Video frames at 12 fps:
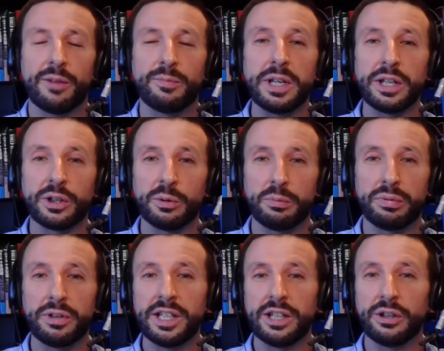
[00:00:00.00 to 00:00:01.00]
have been
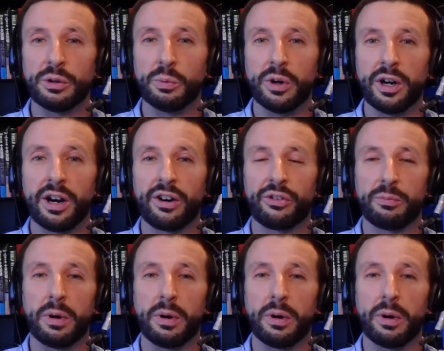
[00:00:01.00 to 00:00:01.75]
completed on works